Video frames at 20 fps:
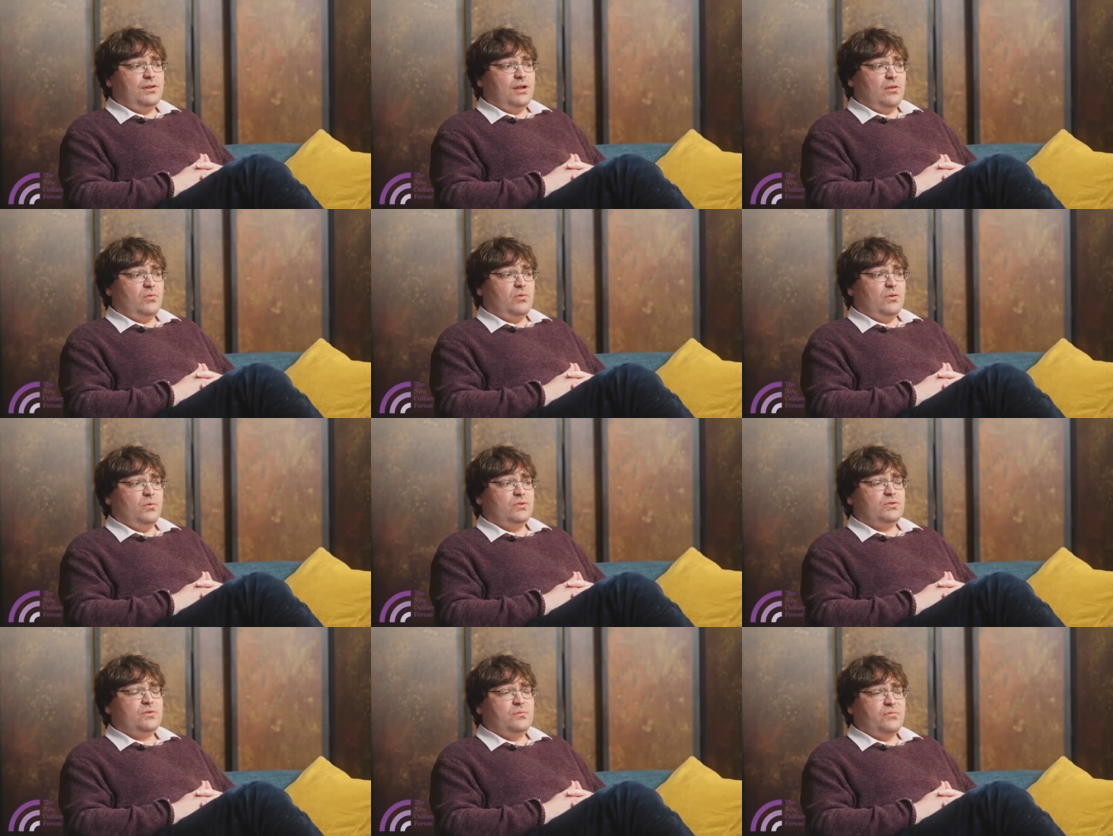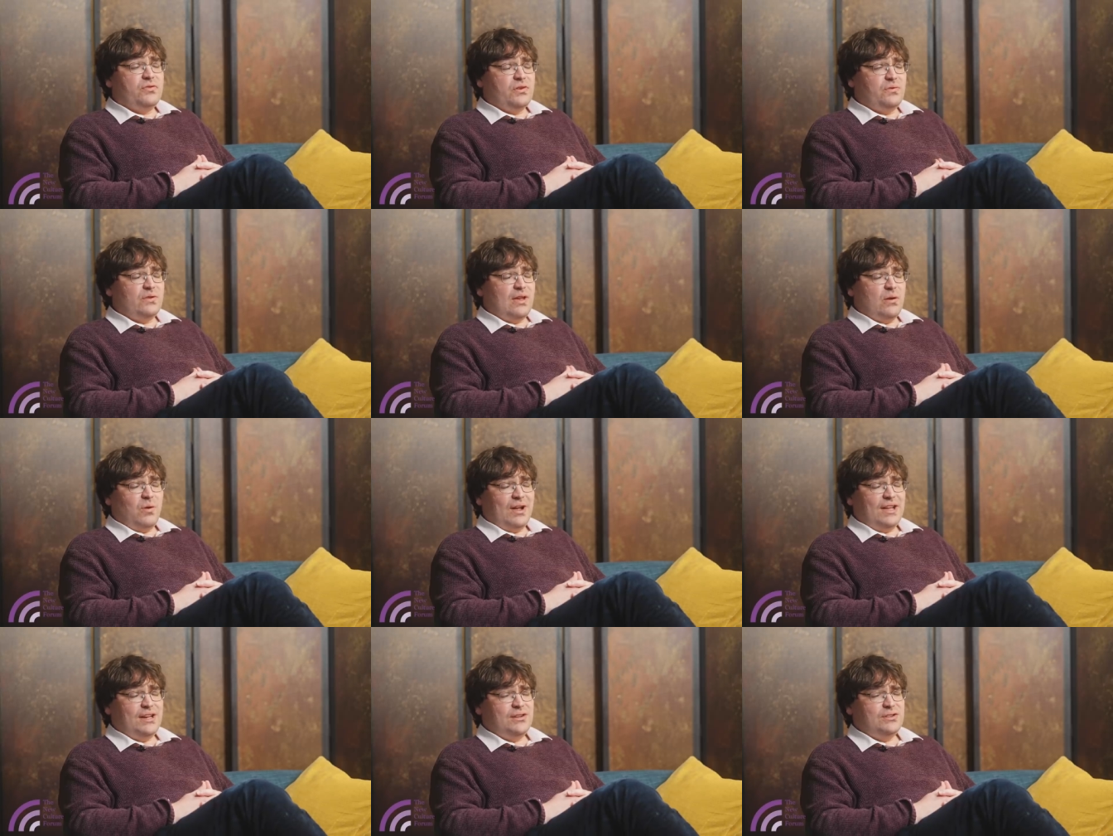you know, we want to improve
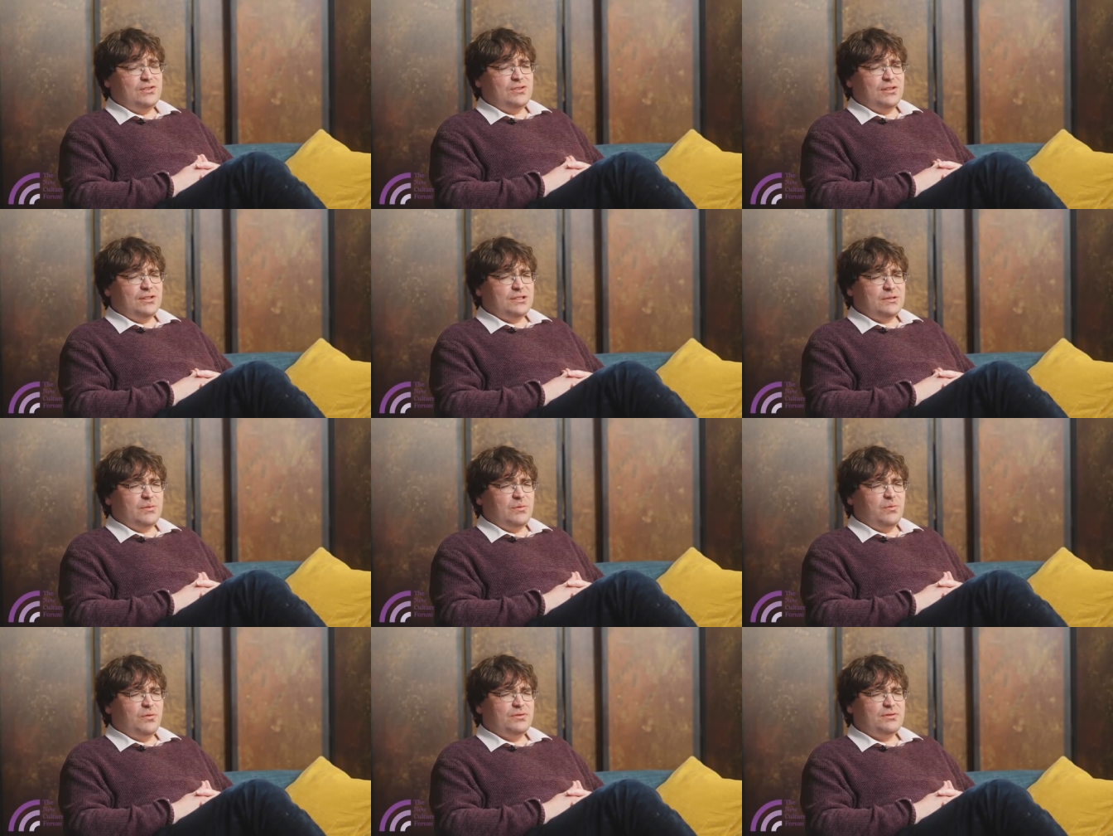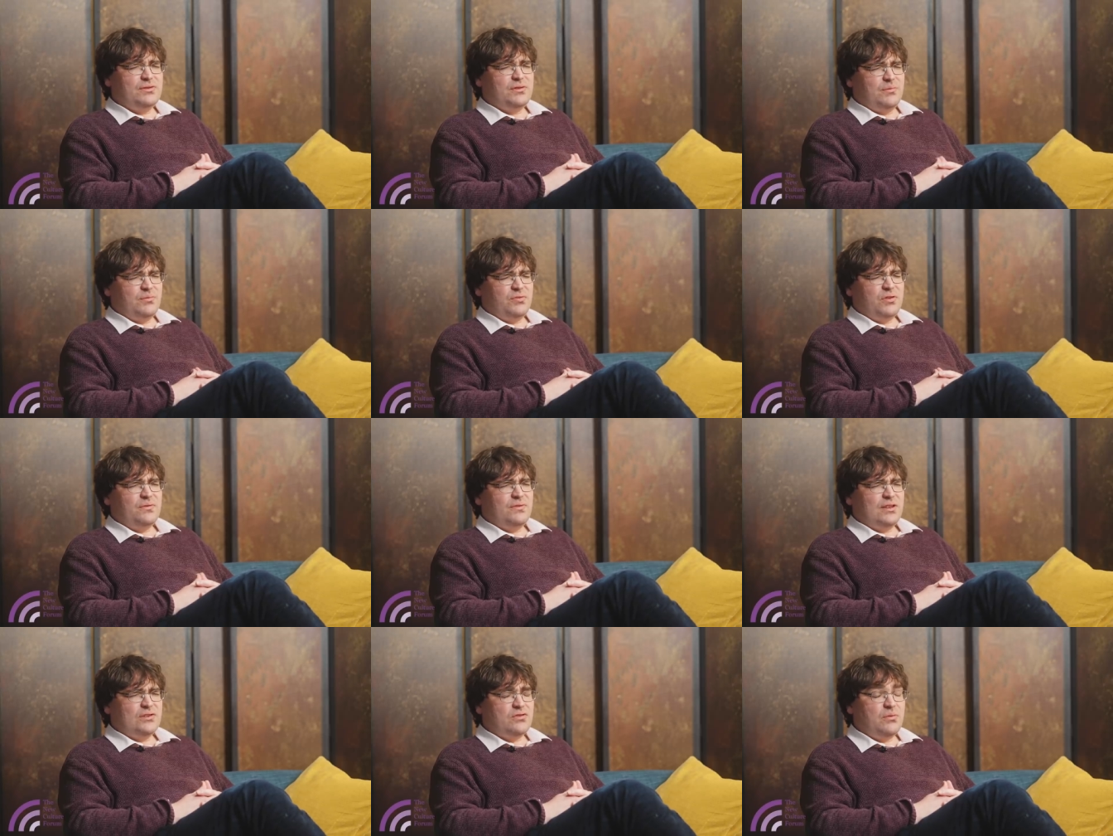their wages, we want to
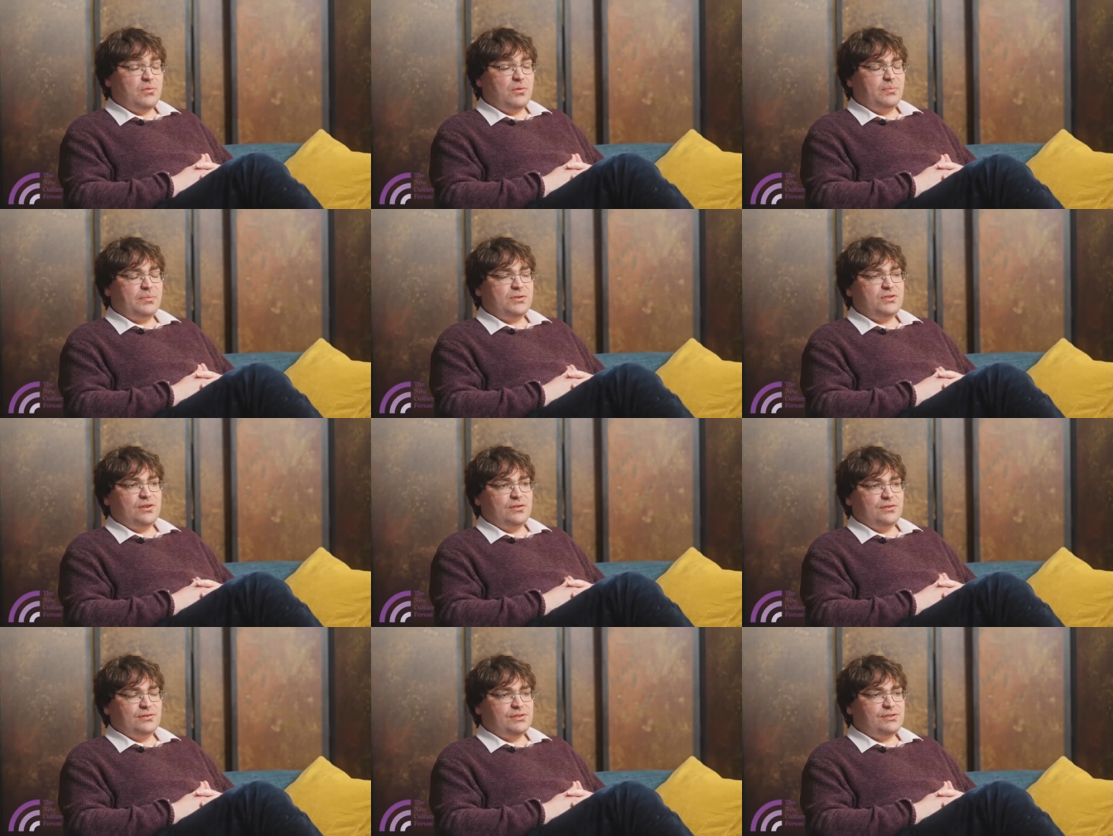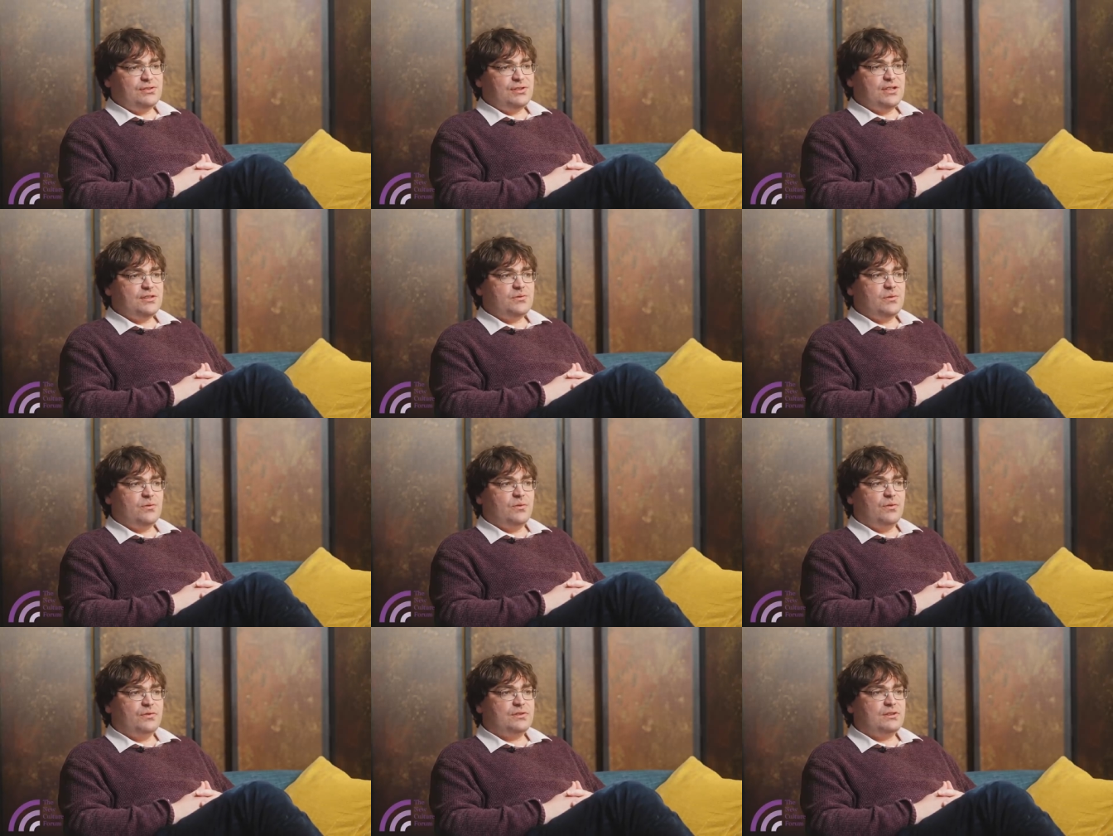improve their job opportunities,
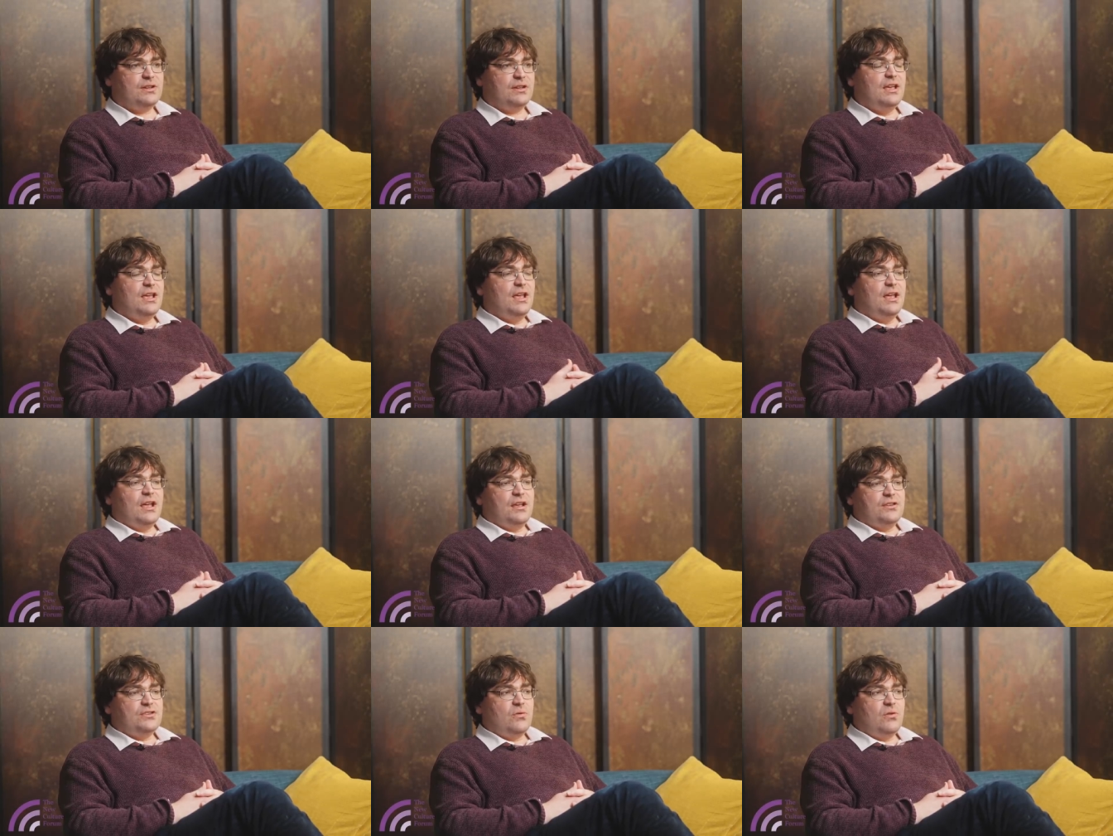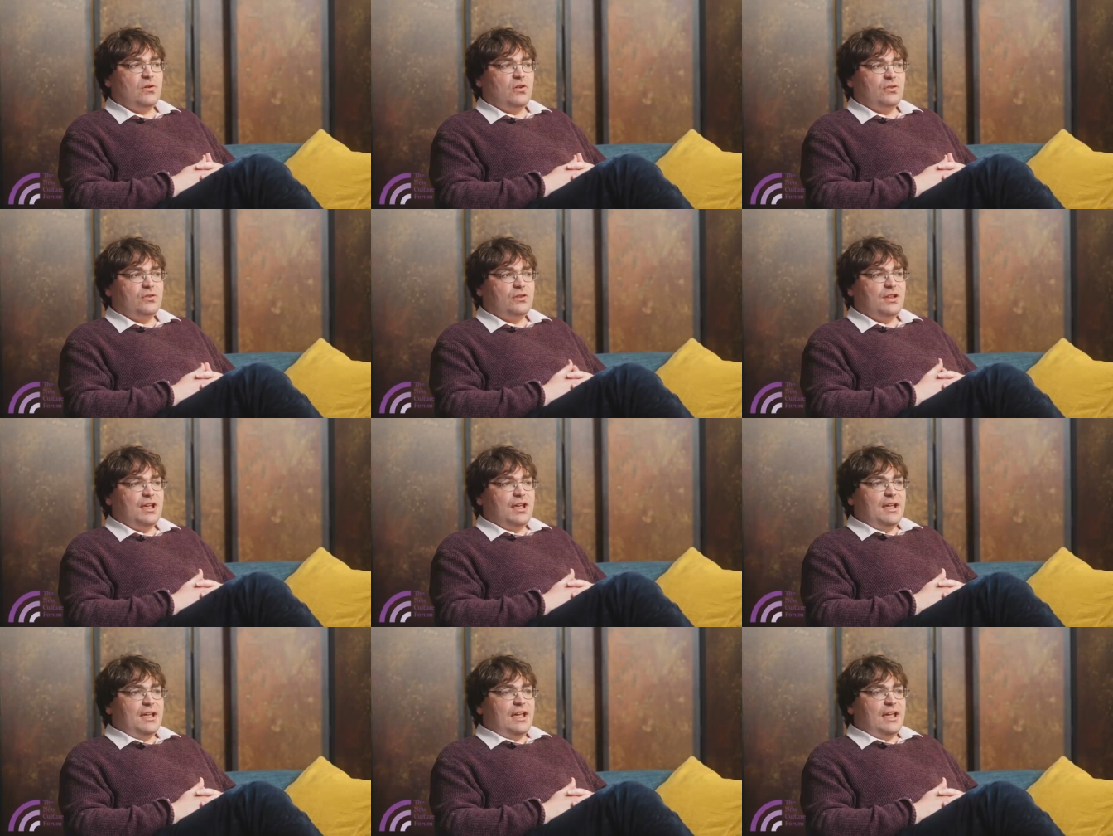we want to, and so on.